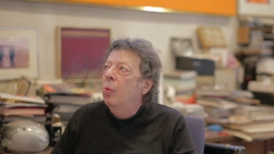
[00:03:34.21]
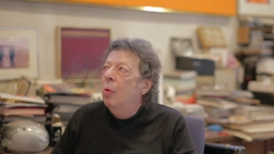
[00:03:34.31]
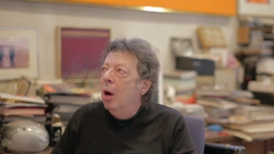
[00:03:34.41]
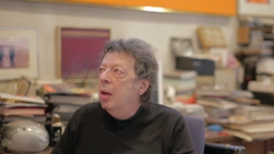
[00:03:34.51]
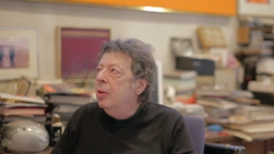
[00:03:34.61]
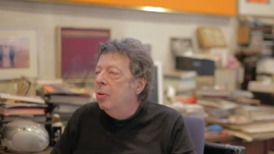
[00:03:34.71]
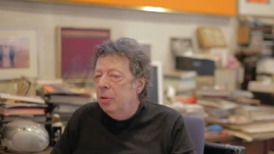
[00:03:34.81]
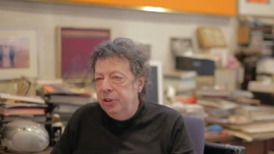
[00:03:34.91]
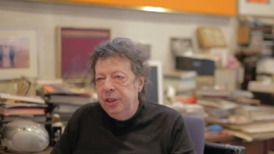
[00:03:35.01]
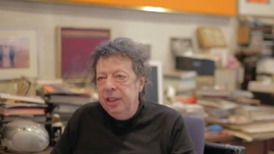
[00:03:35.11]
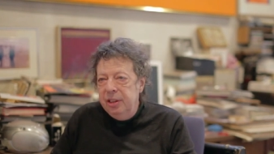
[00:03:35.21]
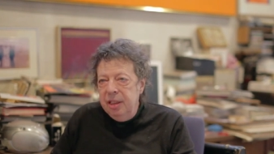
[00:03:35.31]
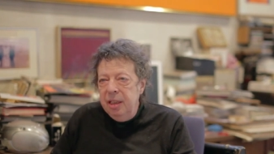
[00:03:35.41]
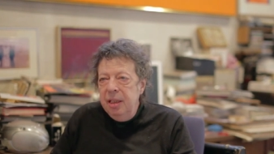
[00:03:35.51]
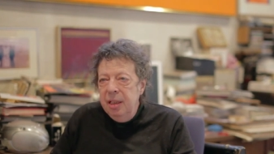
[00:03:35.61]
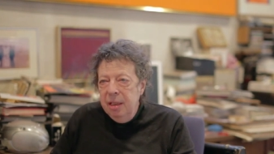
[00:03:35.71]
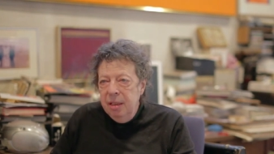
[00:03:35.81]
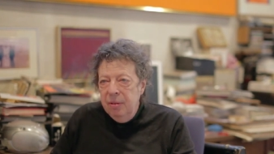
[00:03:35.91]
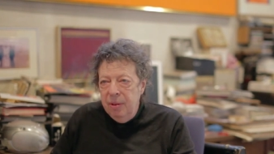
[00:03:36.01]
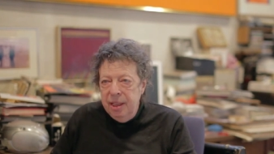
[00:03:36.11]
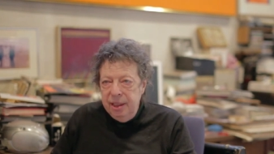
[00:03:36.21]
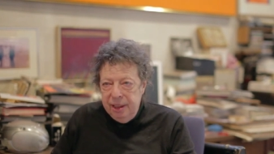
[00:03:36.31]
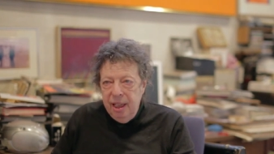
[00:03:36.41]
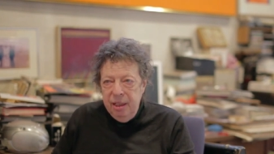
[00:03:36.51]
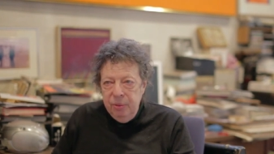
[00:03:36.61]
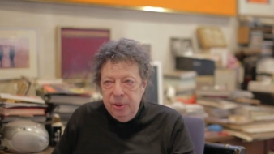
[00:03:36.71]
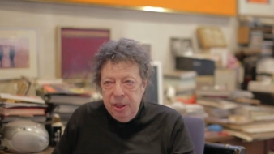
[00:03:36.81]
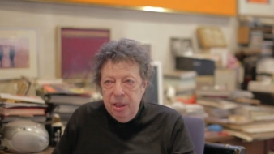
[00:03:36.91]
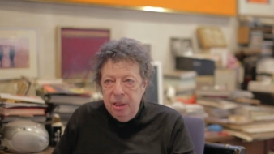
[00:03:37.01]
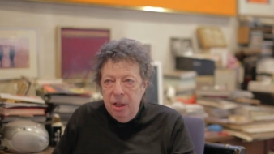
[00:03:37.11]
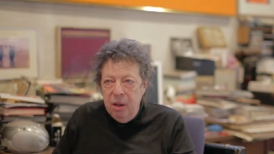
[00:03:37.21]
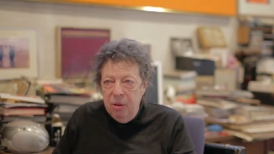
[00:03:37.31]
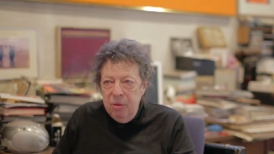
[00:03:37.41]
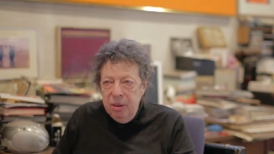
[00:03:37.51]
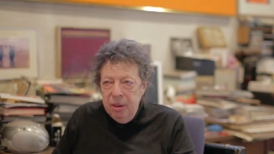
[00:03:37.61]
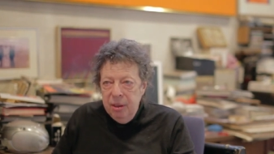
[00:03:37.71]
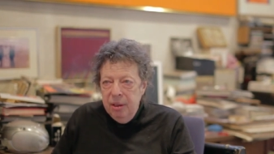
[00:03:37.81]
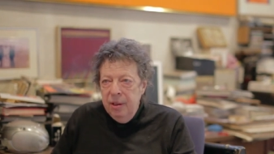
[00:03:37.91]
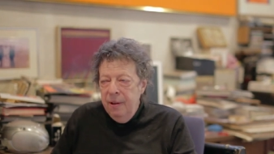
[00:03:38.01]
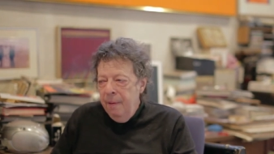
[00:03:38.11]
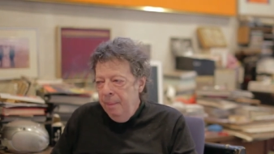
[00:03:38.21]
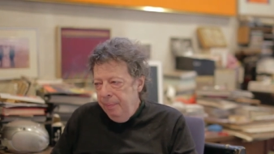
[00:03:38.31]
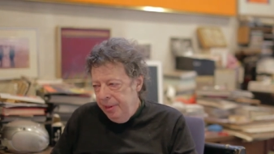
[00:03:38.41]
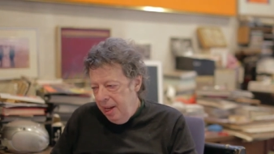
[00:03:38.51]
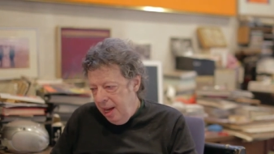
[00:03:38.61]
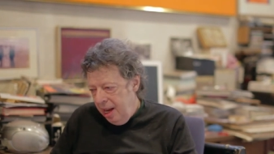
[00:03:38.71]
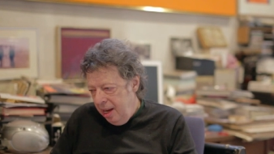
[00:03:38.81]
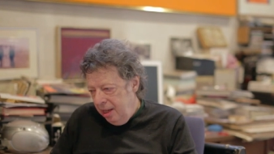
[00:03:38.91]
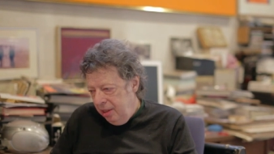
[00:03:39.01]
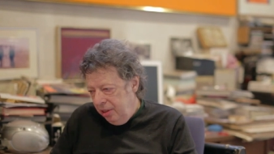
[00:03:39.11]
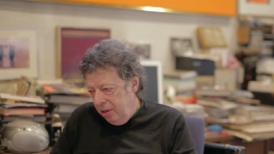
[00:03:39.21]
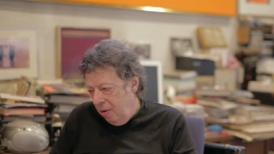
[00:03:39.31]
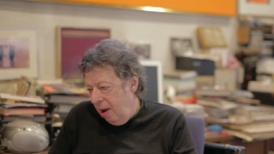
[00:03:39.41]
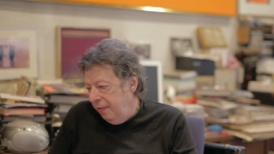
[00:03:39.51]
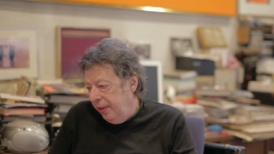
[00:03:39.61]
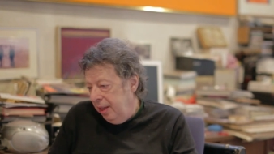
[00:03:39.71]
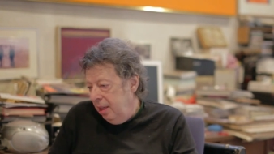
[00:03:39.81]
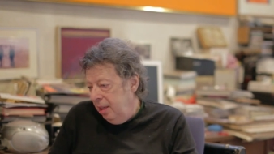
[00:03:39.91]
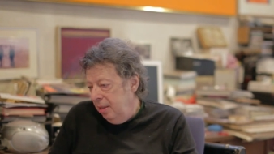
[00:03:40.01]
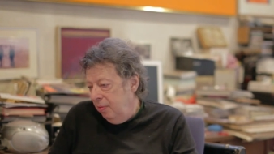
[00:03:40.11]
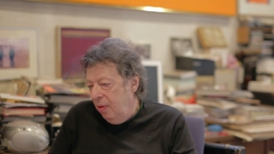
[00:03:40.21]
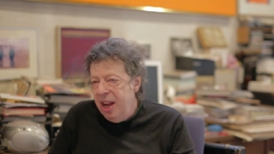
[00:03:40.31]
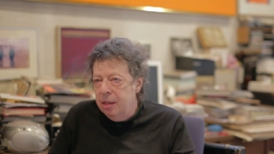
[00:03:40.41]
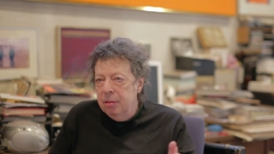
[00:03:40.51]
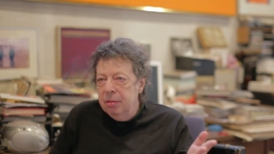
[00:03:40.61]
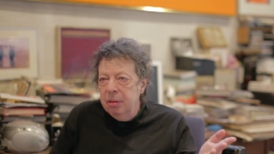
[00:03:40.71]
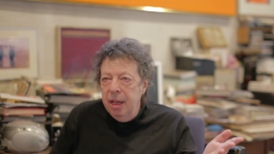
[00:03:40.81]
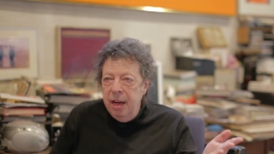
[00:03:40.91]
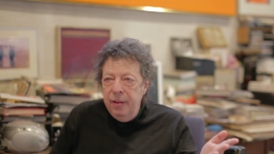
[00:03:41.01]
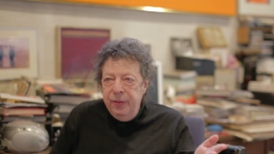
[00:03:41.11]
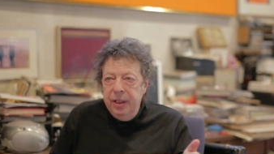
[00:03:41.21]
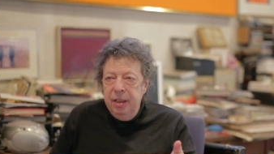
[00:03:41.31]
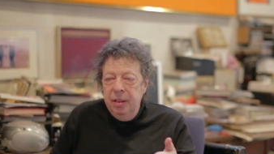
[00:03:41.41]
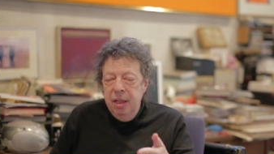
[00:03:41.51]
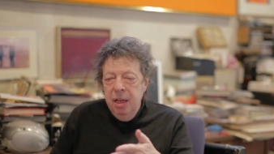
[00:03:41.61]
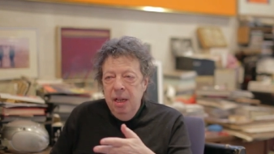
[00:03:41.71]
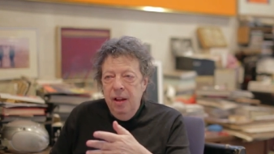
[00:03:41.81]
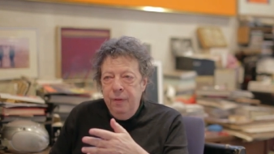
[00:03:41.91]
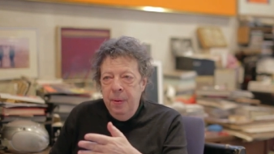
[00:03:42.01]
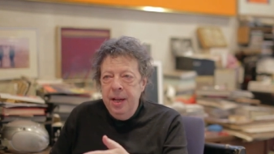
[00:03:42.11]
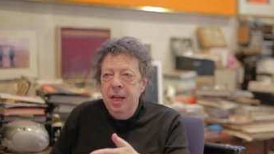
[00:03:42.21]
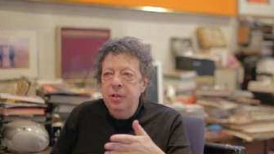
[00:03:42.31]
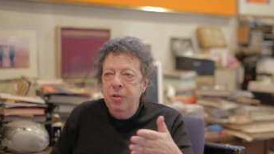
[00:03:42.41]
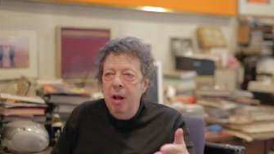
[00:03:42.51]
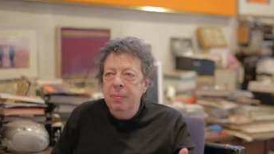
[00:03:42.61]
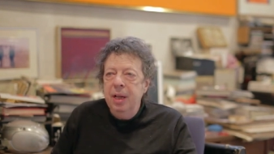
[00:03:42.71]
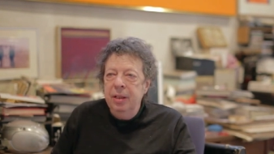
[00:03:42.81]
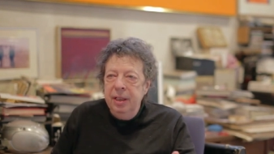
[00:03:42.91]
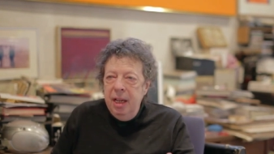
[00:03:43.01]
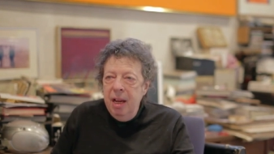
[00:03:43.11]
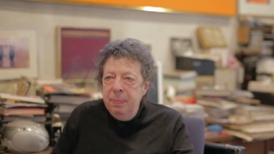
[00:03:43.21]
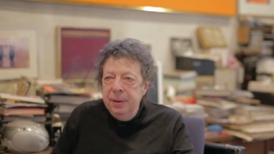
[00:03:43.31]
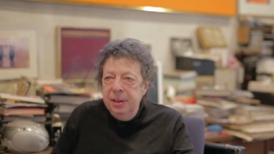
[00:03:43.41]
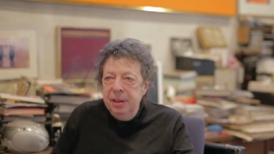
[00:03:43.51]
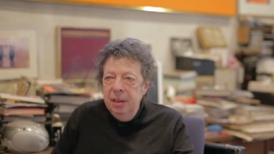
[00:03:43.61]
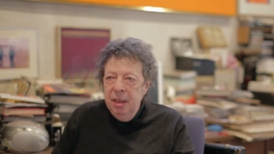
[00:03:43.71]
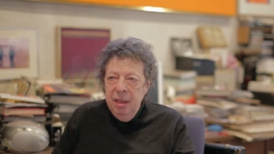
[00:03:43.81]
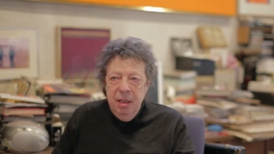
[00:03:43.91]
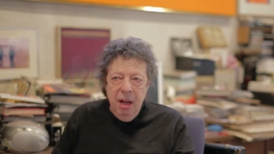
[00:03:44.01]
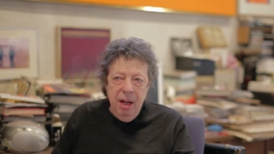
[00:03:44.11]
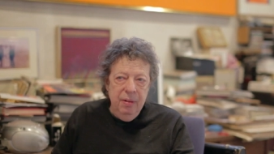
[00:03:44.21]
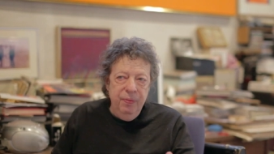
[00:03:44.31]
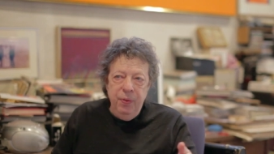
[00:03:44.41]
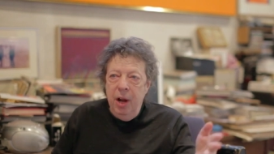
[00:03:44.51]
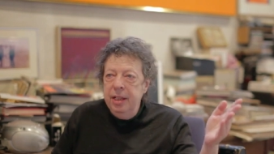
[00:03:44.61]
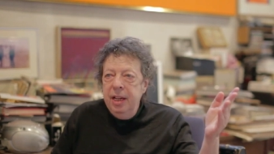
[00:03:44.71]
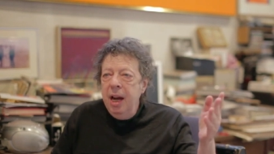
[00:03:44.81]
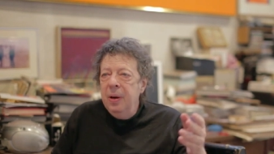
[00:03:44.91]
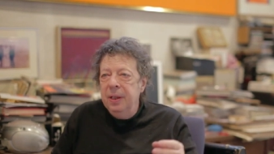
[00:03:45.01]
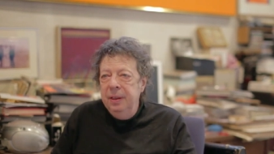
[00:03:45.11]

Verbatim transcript: 61 or 60 when he said he was going to go. And so I figured he went. And I figured if my aunt dropped me on the campus, I'll find Gary.